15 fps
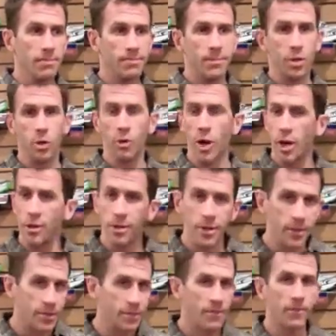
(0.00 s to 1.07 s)

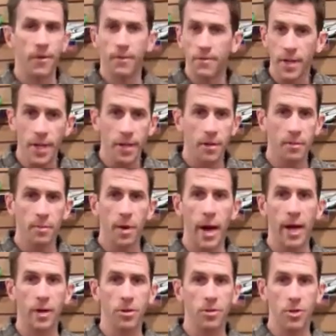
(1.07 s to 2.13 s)
250
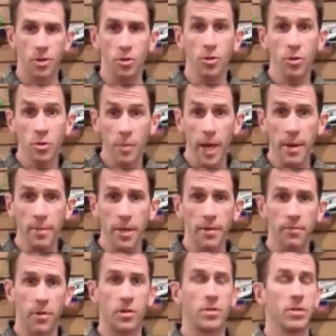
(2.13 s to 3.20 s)
mile shoes maybe
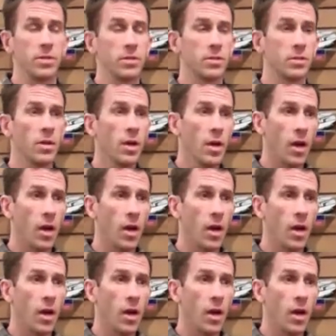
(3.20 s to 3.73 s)
versus